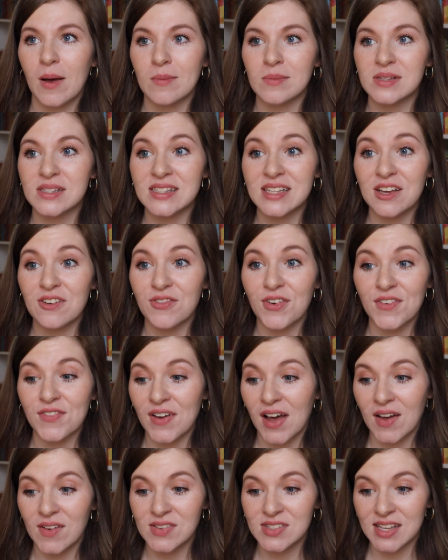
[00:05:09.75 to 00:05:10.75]
sit for
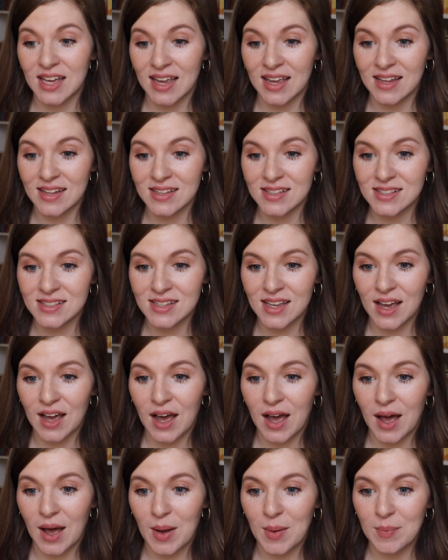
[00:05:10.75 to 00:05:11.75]
5 seconds
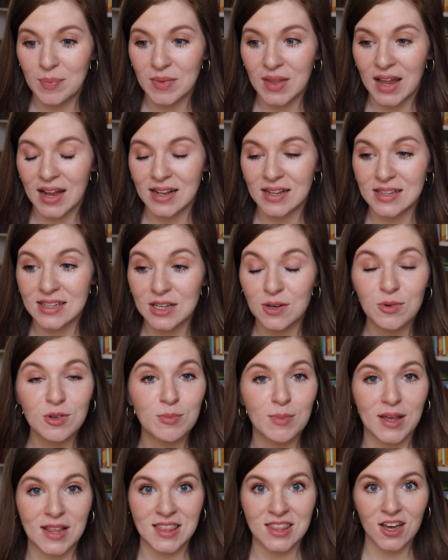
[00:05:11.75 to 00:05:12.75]
and deal
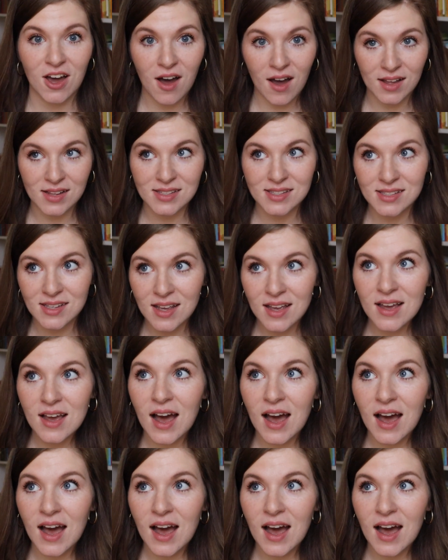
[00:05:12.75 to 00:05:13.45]
with my thoughts.